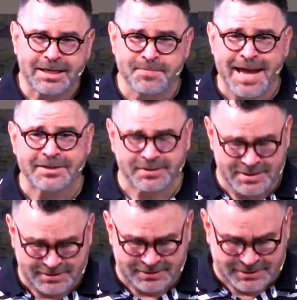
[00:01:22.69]
He makes
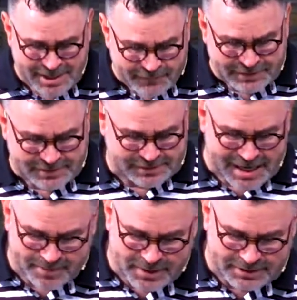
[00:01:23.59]
these 7
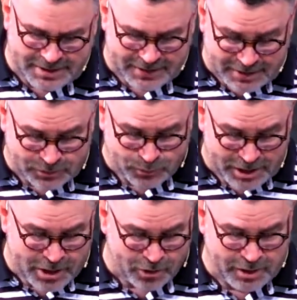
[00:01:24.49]
statements, and this
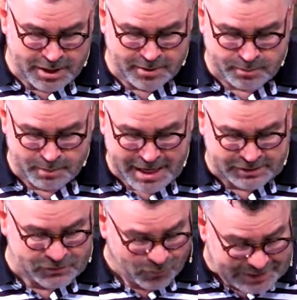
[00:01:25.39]
one here he
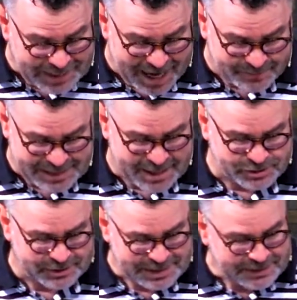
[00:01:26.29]
makes 3 times
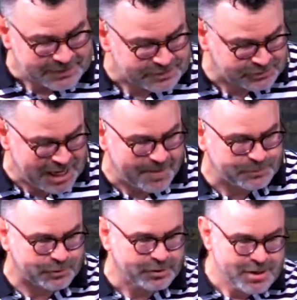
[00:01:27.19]
actually in this
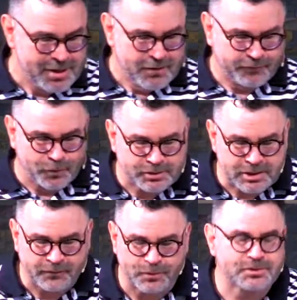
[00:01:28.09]
chapter.
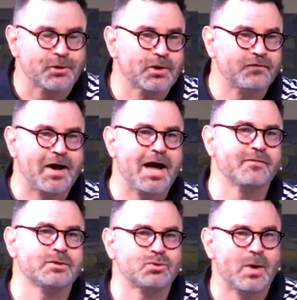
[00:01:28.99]
First in verse
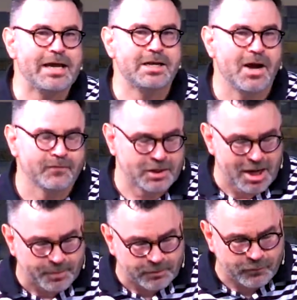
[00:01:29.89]
35, which Wade covered a
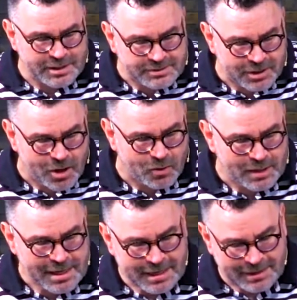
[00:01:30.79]
couple of weeks
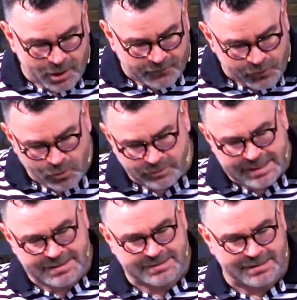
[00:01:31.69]
ago, and then our focal
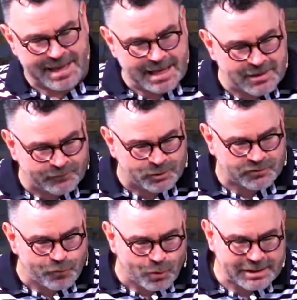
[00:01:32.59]
text today in
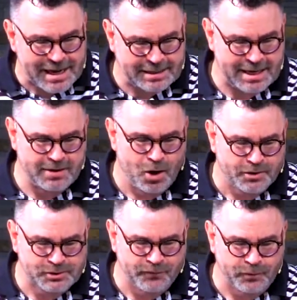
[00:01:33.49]
verse 48 and
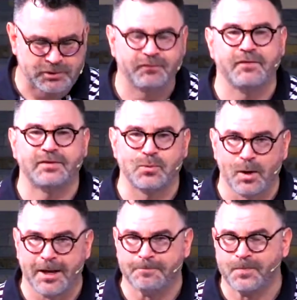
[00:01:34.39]
also verse
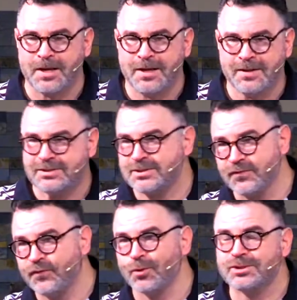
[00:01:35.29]
51. This
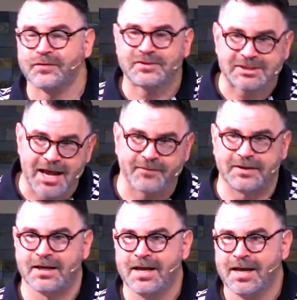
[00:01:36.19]
is the first of
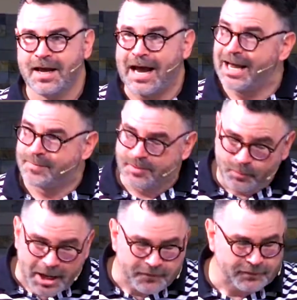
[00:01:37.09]
7. I am the
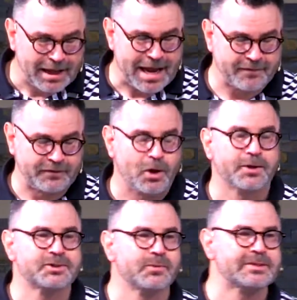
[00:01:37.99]
bread of life. He
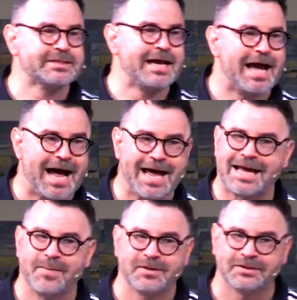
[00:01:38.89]
also will say,
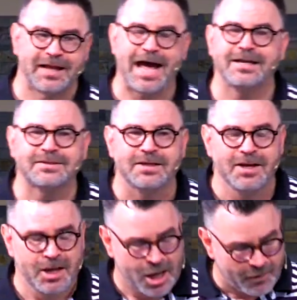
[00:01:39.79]
I am the light
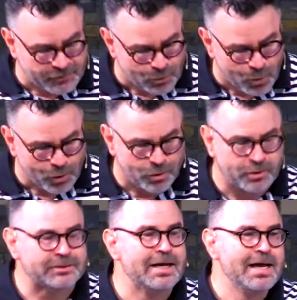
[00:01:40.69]
of the
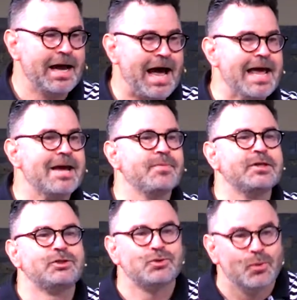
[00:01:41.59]
world. I
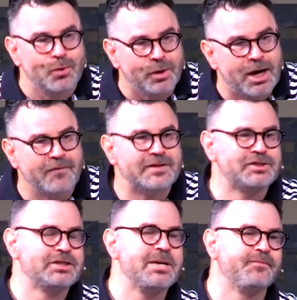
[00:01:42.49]
am the door of
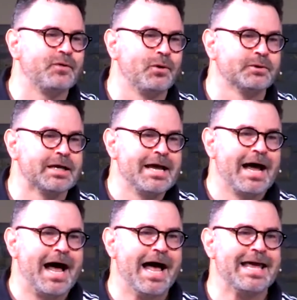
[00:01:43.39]
the sheepfold.
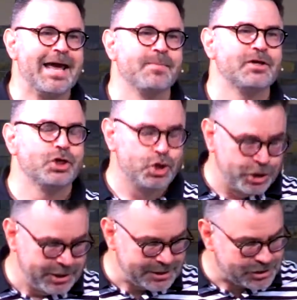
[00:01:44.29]
I am the
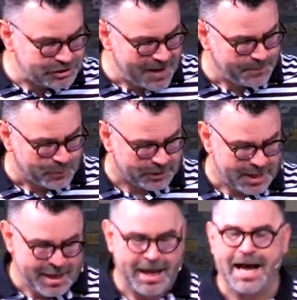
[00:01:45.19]
good
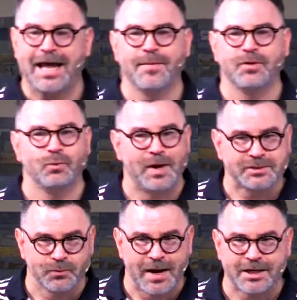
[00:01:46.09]
shepherd. I am the
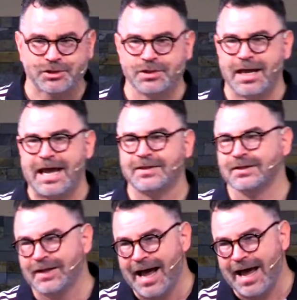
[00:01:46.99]
resurrection and
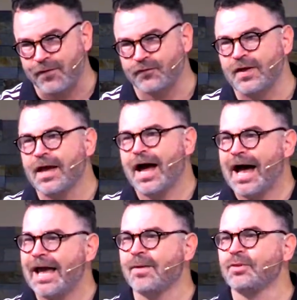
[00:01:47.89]
the life.
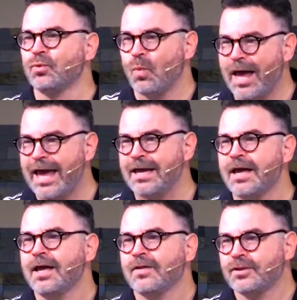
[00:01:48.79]
I am the
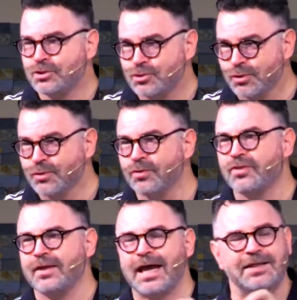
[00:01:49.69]
way, the
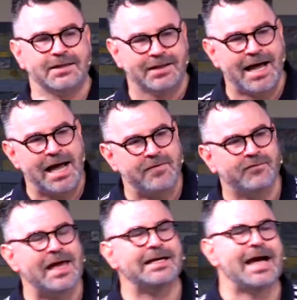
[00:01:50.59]
truth, and the
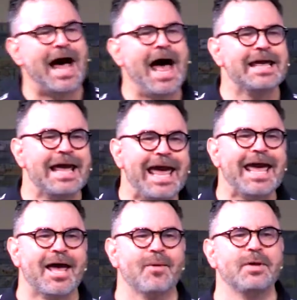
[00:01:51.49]
life, and I
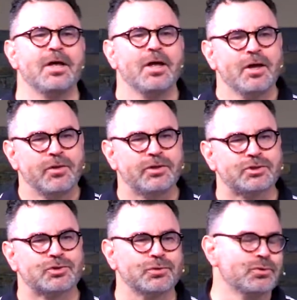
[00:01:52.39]
am
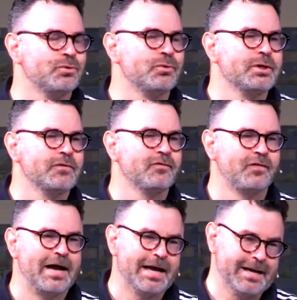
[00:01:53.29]
the true
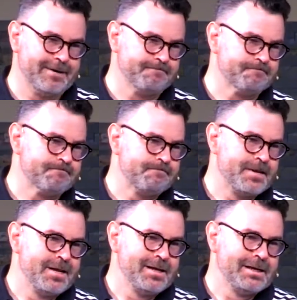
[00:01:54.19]
vine.
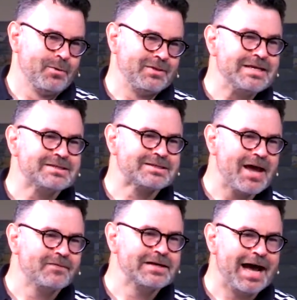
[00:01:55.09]
Now, with these
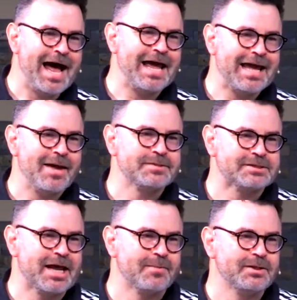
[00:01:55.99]
7 I am
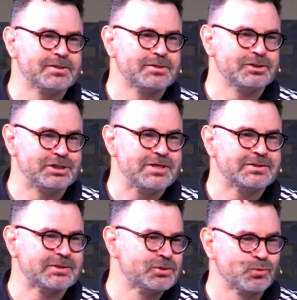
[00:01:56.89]
statements,
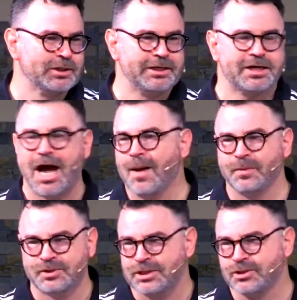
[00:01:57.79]
Jesus is really
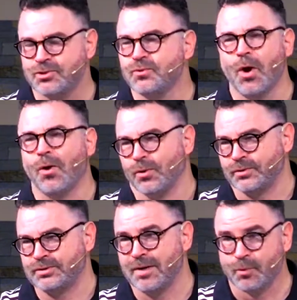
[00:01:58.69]
accomplishing 2 goals.